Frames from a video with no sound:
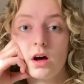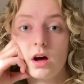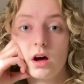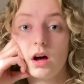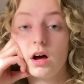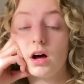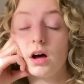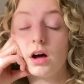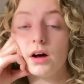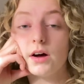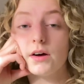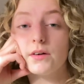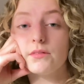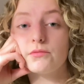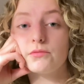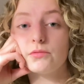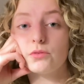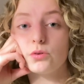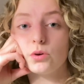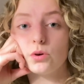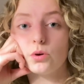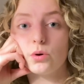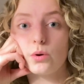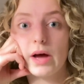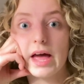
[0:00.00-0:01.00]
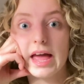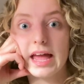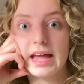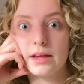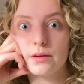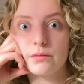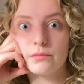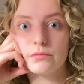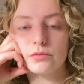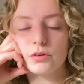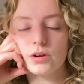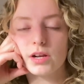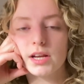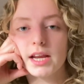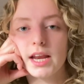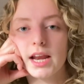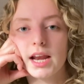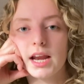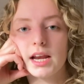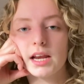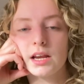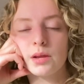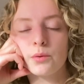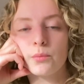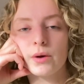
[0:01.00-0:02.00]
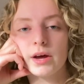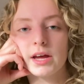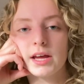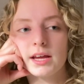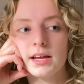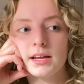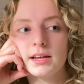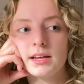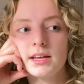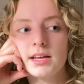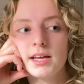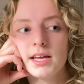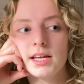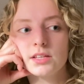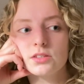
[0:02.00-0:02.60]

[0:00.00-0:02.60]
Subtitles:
hurtful or hateful in any way.